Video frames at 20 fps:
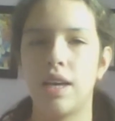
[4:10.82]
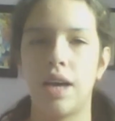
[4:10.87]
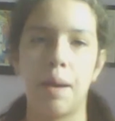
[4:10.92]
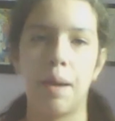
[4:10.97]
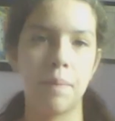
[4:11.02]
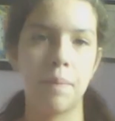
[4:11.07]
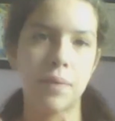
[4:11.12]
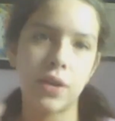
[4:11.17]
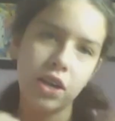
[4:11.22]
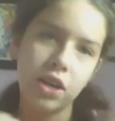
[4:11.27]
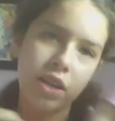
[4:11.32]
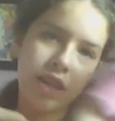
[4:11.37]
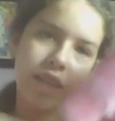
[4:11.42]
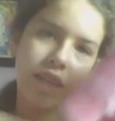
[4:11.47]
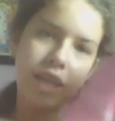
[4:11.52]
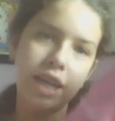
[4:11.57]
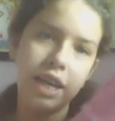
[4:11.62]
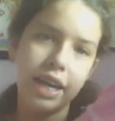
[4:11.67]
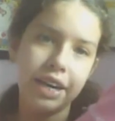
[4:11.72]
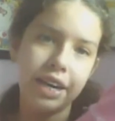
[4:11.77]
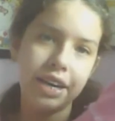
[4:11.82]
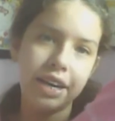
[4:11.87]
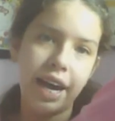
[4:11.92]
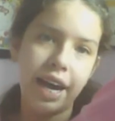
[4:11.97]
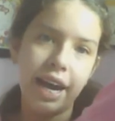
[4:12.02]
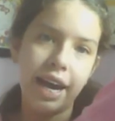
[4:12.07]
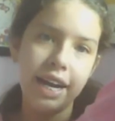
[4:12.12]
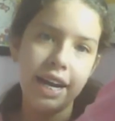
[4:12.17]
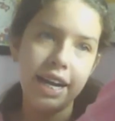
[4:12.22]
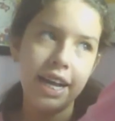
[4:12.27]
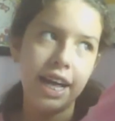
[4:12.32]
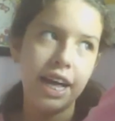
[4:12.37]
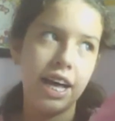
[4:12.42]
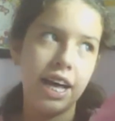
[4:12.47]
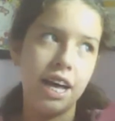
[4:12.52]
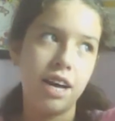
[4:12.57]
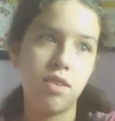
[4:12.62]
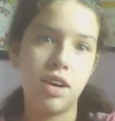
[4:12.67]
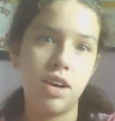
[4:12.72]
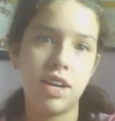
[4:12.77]
I'm currently in Canada,
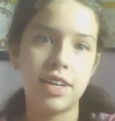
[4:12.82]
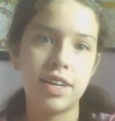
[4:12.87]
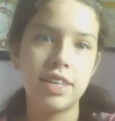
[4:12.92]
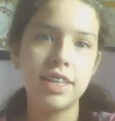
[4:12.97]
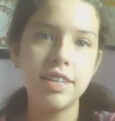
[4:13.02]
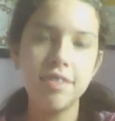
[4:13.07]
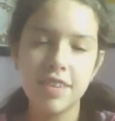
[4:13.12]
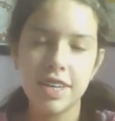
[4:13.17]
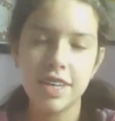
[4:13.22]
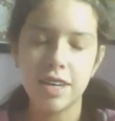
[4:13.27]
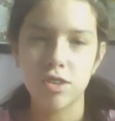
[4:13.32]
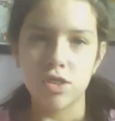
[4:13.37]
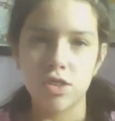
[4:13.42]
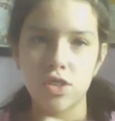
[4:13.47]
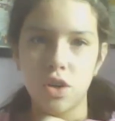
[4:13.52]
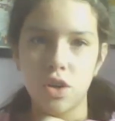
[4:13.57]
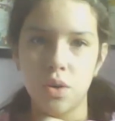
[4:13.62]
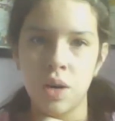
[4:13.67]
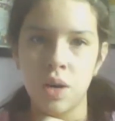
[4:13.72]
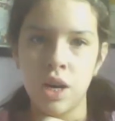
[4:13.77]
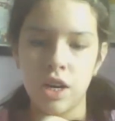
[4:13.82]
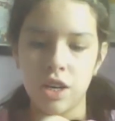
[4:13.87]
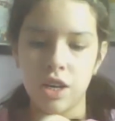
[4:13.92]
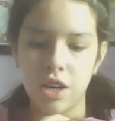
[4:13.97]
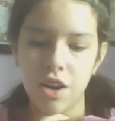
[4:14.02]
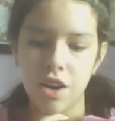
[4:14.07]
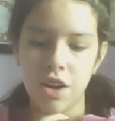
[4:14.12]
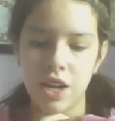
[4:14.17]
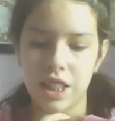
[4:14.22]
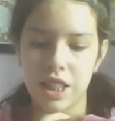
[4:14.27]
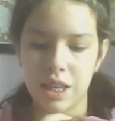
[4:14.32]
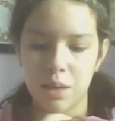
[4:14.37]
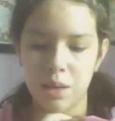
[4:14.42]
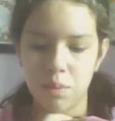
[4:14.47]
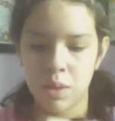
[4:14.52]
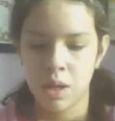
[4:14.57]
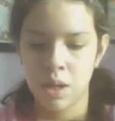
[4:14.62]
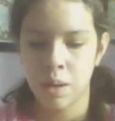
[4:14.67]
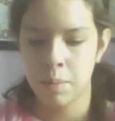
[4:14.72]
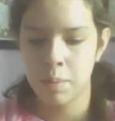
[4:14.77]
and I live here, so certainly
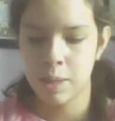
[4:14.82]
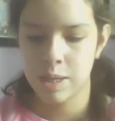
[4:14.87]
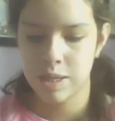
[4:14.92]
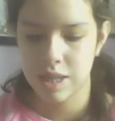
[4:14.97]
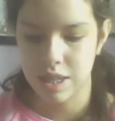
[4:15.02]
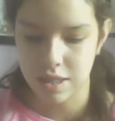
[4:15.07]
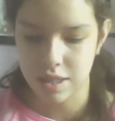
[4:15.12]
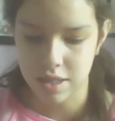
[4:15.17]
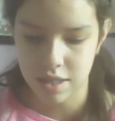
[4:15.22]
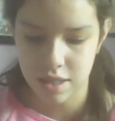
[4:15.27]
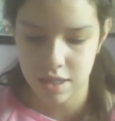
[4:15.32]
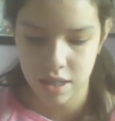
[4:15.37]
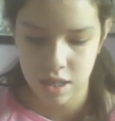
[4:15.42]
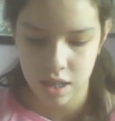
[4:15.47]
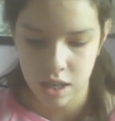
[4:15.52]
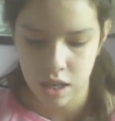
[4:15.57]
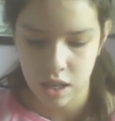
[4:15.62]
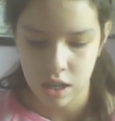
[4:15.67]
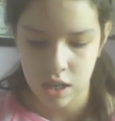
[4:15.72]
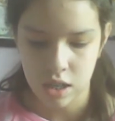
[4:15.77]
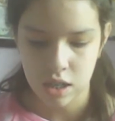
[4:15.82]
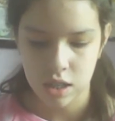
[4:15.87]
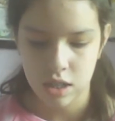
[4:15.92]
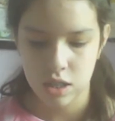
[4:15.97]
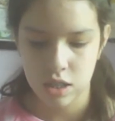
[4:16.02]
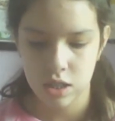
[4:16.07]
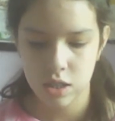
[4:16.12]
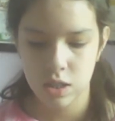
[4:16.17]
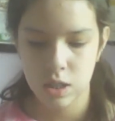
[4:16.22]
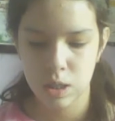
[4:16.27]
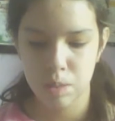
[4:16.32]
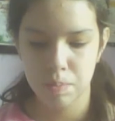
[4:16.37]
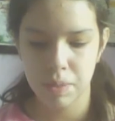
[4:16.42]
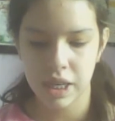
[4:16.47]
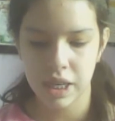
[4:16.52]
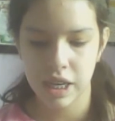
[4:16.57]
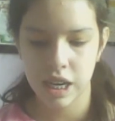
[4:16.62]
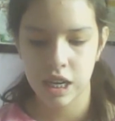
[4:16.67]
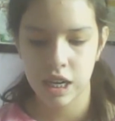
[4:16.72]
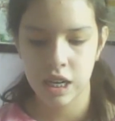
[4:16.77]
would not make sense. We
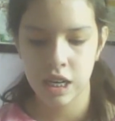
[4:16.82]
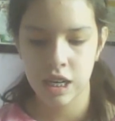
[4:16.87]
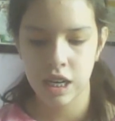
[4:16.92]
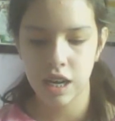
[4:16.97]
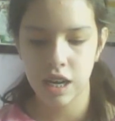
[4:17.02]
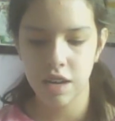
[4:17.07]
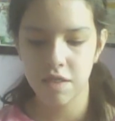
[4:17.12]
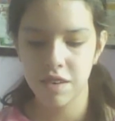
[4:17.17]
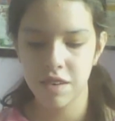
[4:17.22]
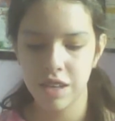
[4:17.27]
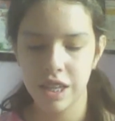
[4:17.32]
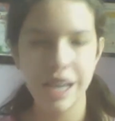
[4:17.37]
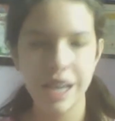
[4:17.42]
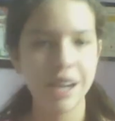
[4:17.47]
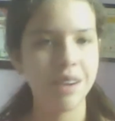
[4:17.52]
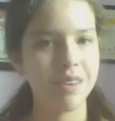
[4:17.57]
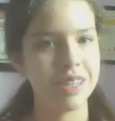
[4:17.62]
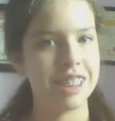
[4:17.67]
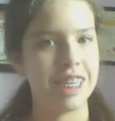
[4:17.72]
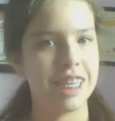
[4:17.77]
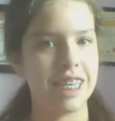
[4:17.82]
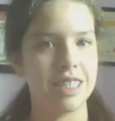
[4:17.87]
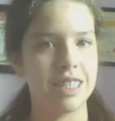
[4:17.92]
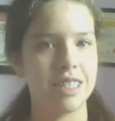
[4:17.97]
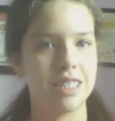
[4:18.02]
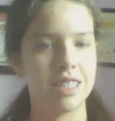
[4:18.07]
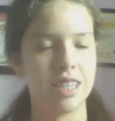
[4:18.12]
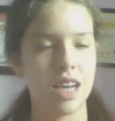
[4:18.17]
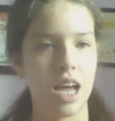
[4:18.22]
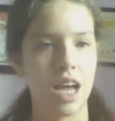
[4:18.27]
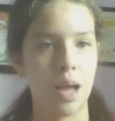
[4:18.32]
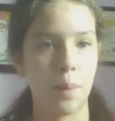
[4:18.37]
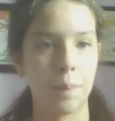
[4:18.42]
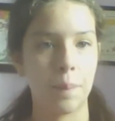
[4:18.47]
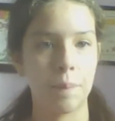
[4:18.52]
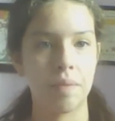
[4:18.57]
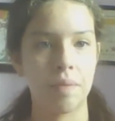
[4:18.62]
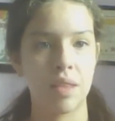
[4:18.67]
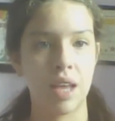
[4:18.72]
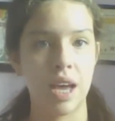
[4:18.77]
speak any other languages.
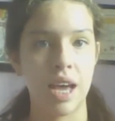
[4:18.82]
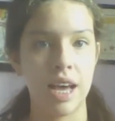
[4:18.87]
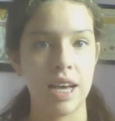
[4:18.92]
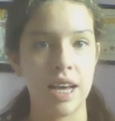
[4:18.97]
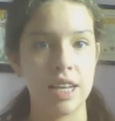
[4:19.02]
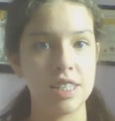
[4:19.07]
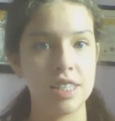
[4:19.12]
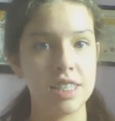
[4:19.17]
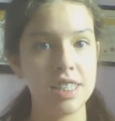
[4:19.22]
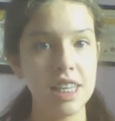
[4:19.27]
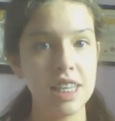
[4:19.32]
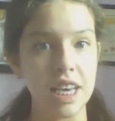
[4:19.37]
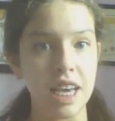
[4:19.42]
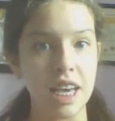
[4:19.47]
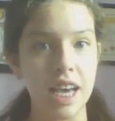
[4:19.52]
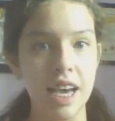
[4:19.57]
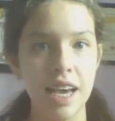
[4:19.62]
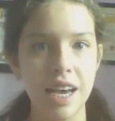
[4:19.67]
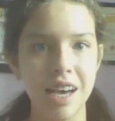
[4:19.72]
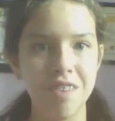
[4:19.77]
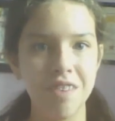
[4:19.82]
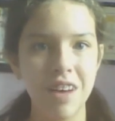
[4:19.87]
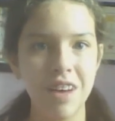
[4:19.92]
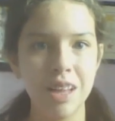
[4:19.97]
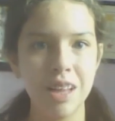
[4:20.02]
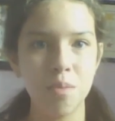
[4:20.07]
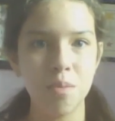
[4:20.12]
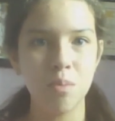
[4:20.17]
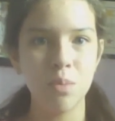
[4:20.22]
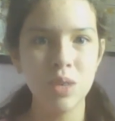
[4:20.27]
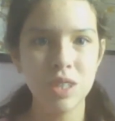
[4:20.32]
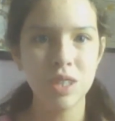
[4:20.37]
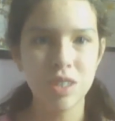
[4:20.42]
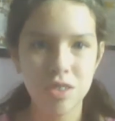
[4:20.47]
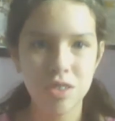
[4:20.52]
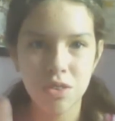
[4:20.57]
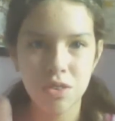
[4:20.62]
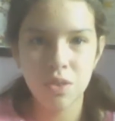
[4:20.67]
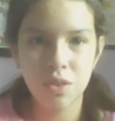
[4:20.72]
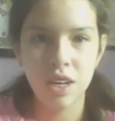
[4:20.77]
Sim, I follow
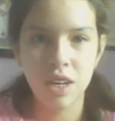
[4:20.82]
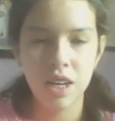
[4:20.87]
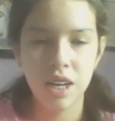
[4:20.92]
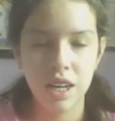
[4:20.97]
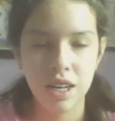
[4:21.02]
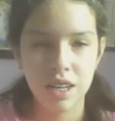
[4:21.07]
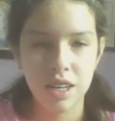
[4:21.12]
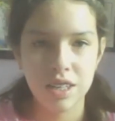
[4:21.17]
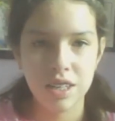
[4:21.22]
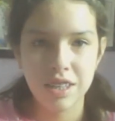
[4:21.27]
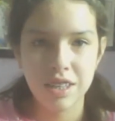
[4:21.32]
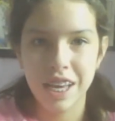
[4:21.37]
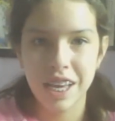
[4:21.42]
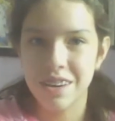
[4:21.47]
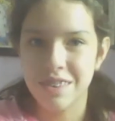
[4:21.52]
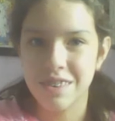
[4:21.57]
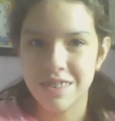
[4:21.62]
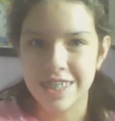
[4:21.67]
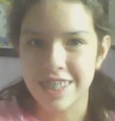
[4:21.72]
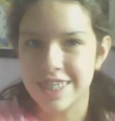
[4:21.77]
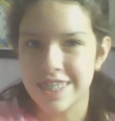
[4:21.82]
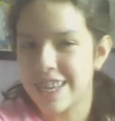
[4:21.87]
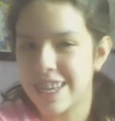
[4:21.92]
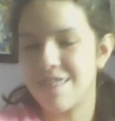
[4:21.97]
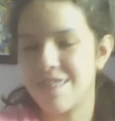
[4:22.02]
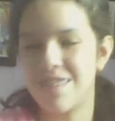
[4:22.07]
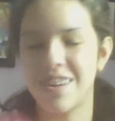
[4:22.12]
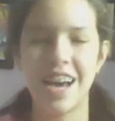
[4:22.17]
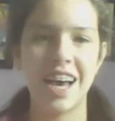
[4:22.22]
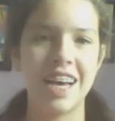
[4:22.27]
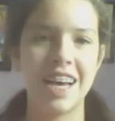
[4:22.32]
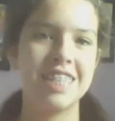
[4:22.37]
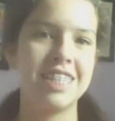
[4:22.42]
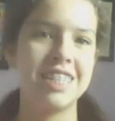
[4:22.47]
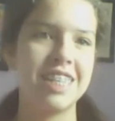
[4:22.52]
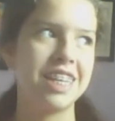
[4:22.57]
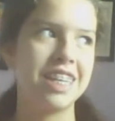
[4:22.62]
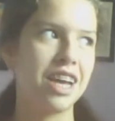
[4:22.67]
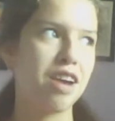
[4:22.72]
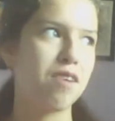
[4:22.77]
muito languages. I forgot how you
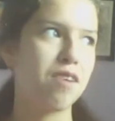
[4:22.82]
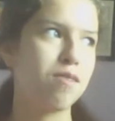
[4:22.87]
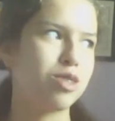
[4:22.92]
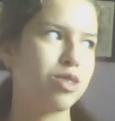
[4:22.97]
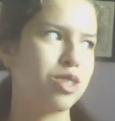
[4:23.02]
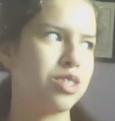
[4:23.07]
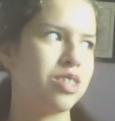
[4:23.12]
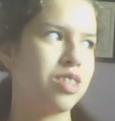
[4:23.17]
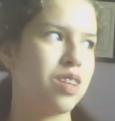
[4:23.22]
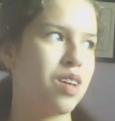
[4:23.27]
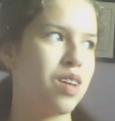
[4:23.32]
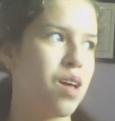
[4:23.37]
say languages.